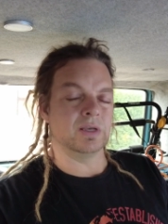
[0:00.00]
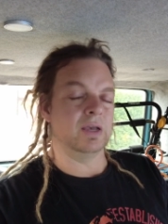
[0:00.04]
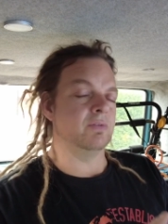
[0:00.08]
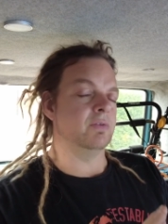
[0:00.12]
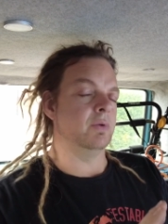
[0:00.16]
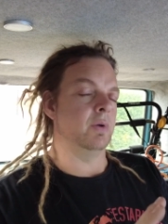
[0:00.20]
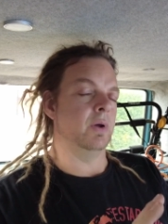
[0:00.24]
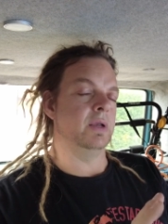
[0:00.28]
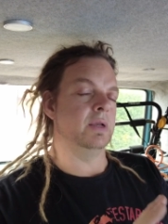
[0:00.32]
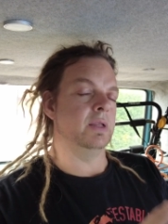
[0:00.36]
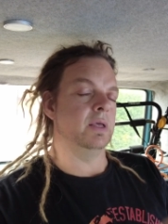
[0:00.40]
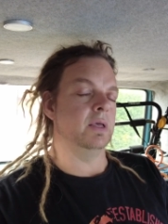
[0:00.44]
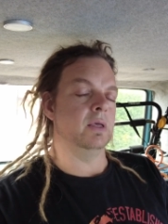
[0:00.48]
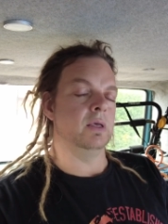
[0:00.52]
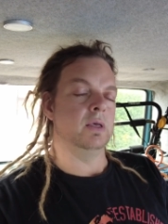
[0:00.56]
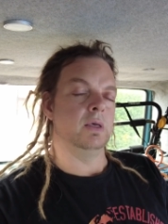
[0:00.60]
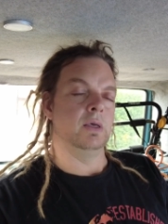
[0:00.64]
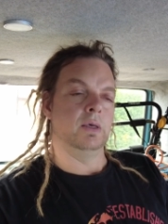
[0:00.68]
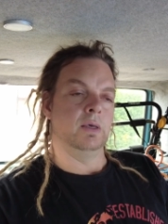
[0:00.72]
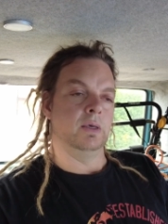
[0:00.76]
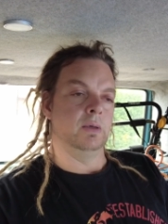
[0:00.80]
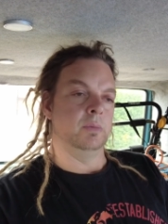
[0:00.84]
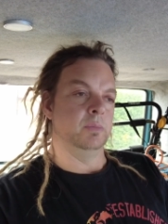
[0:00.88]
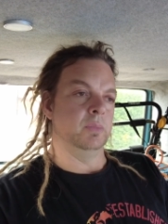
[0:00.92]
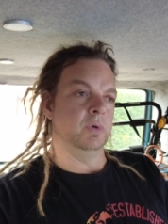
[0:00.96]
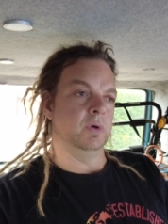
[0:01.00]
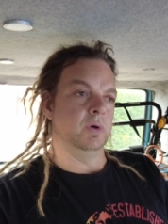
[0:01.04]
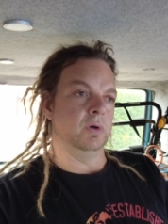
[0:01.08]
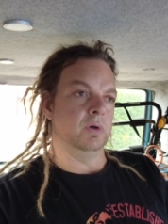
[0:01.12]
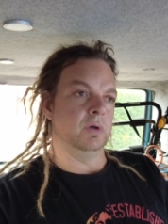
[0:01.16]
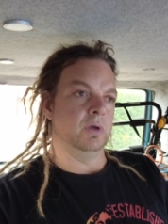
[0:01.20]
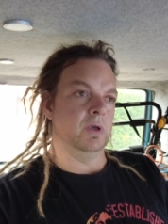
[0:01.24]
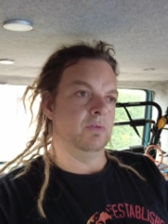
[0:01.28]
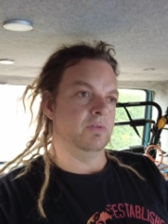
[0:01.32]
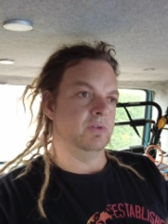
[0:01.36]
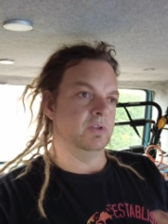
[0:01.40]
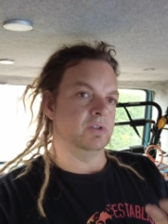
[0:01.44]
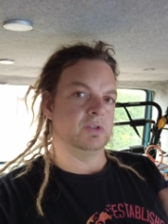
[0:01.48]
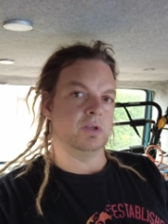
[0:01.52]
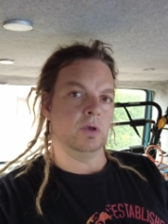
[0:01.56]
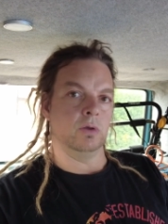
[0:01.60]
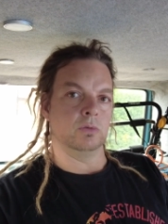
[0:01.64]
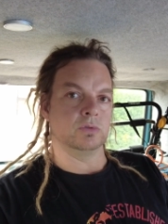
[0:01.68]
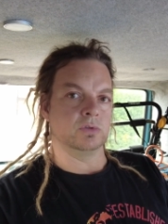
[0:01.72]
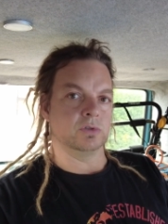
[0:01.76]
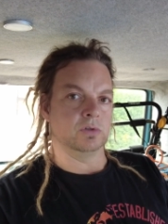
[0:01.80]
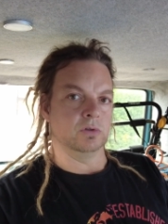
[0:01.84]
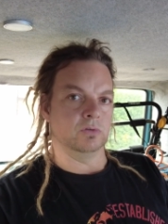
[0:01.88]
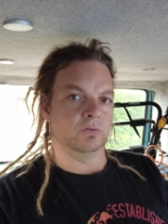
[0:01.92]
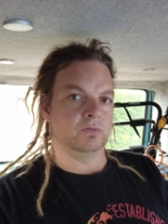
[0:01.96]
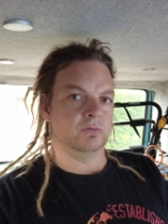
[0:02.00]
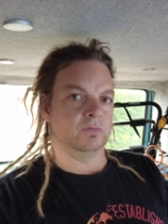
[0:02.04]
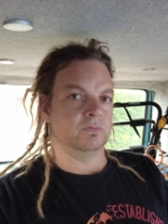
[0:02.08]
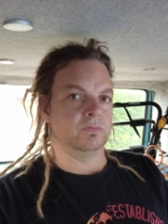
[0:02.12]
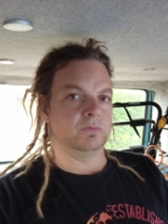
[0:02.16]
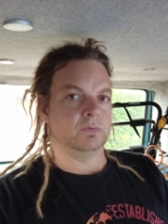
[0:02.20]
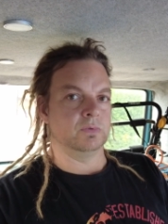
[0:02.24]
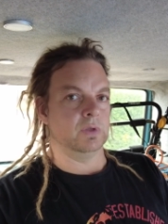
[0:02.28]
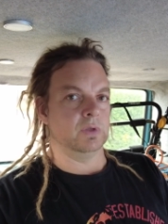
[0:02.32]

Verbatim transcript: I have no idea, but if it's the old stuff,